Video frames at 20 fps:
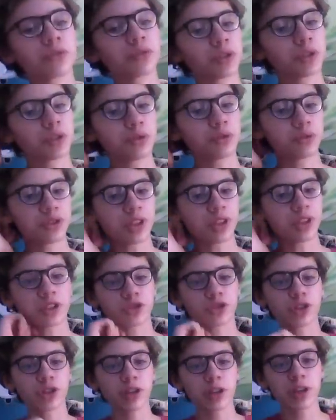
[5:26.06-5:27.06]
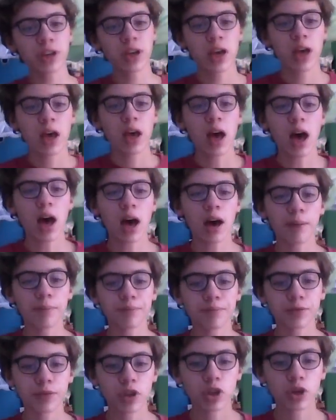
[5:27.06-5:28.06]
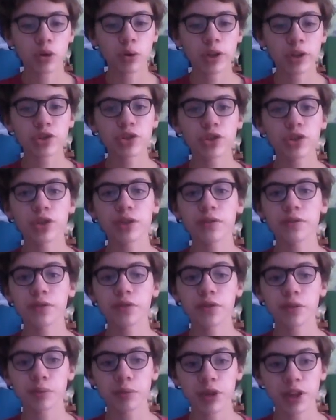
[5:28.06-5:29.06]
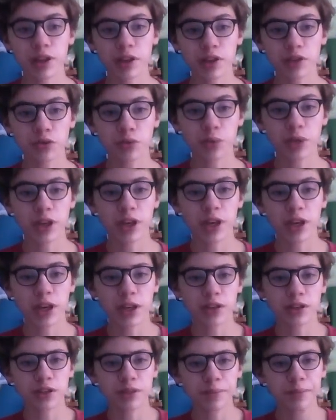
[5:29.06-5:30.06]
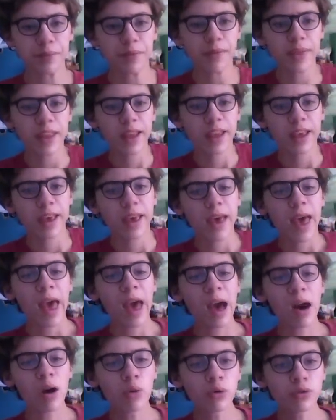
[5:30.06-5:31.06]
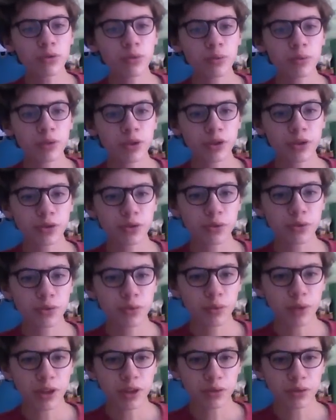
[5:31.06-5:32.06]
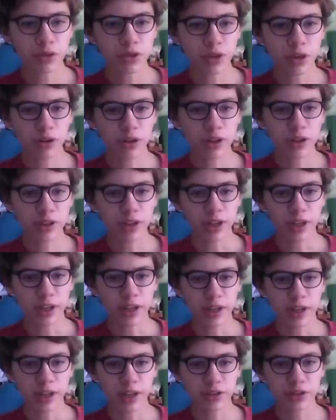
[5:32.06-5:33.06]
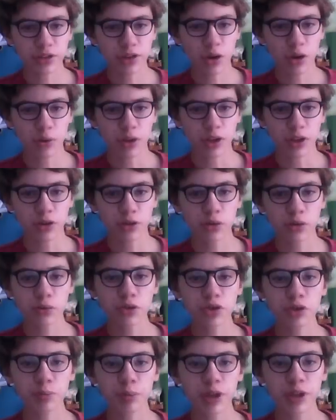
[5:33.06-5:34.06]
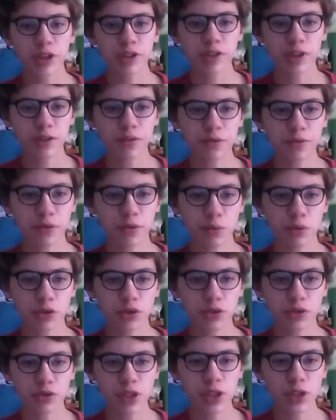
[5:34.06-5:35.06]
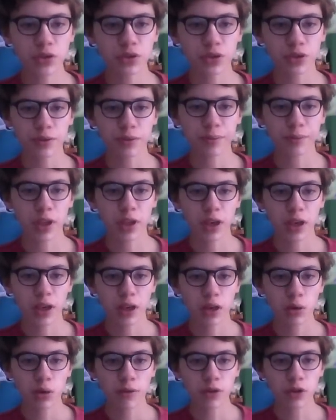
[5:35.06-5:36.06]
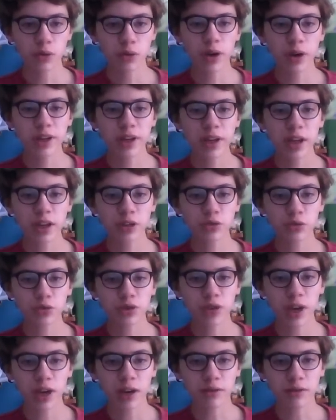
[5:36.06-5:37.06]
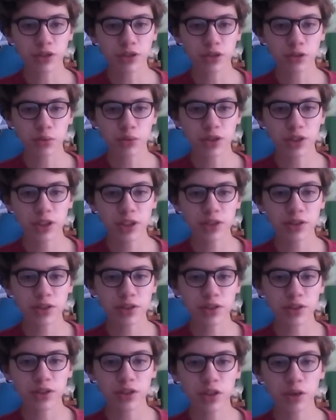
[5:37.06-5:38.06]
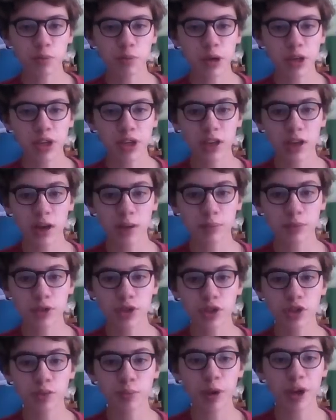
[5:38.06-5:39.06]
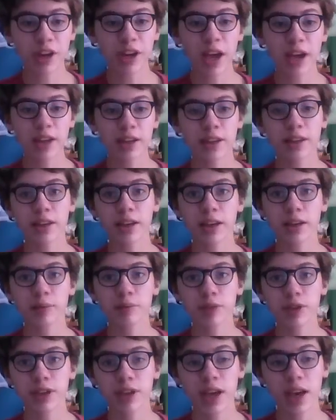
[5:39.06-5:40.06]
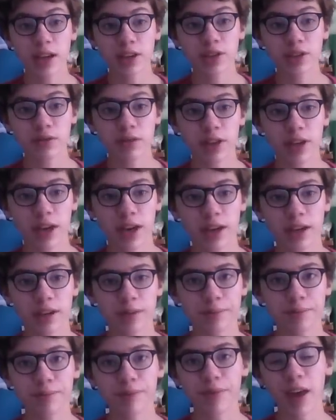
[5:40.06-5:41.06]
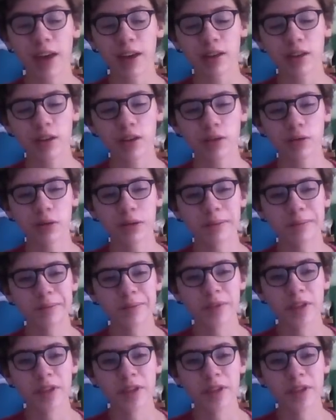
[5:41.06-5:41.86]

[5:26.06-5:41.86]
for you section, question for me this week is, how old were you when you started knitting and sewing, and who was your biggest influence or teacher? You have a great natural talent, so it's easy to see you picking up just about anything and being excellent at it. Thank you.